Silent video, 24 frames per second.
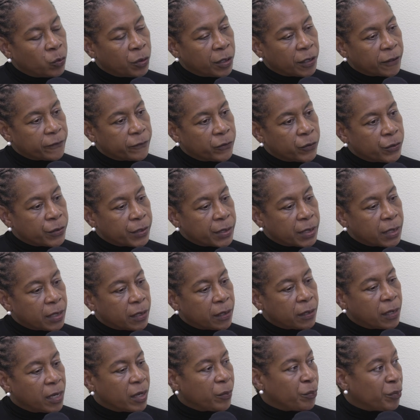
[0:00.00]
workforce,
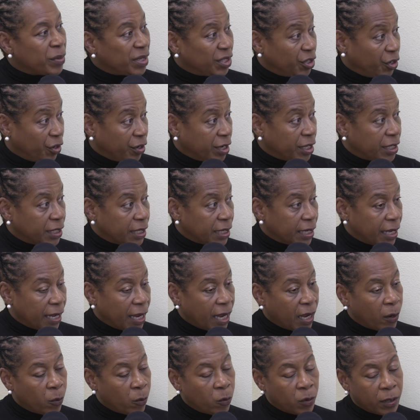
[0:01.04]
the maternity
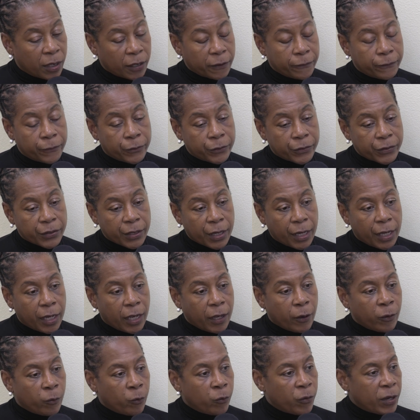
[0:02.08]
care workforce.
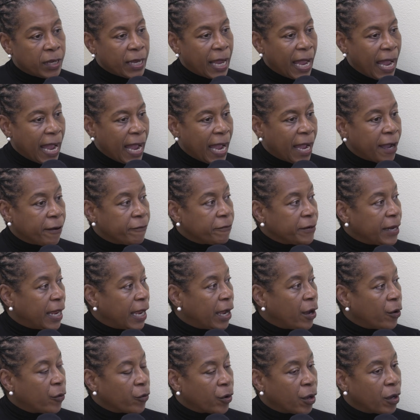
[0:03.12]
We have
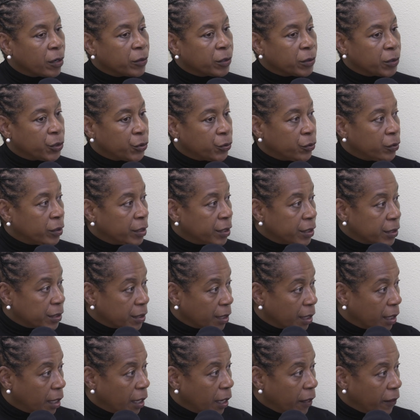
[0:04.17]
now got doulas
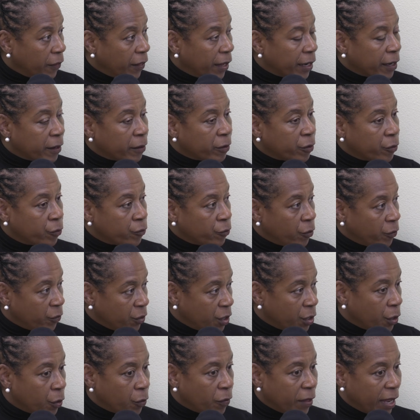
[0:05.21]
that are,
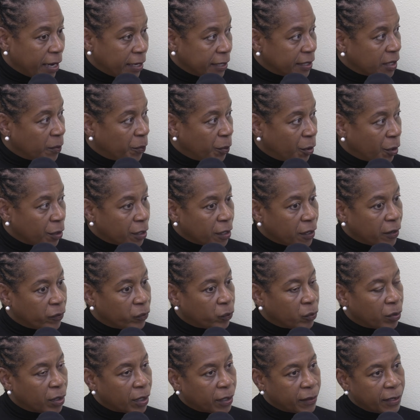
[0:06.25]
that is a body of
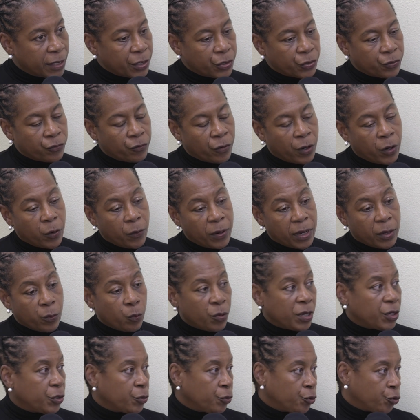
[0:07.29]
work that's growing.
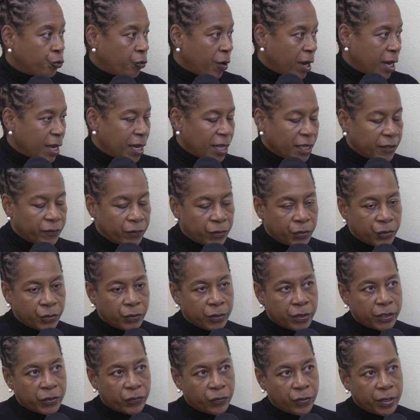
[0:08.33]
We do trainings for
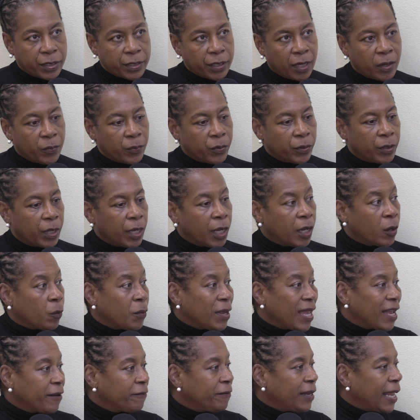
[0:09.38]
doulas, for example. We
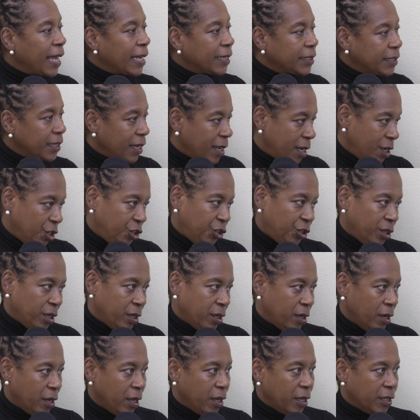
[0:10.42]
have lactation
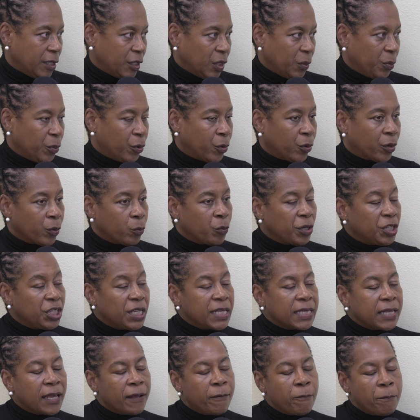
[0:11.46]
support, which
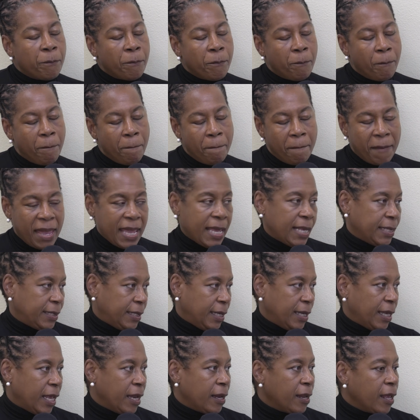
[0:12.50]
is
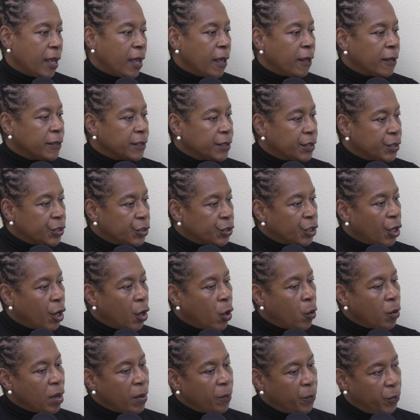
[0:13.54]
amazing and
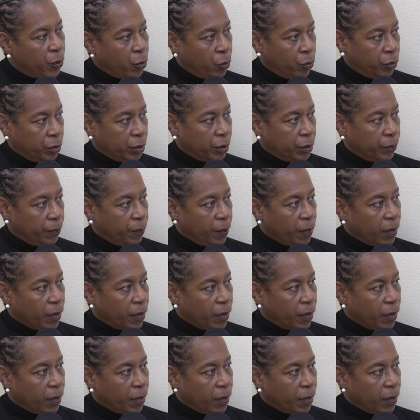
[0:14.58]
so important.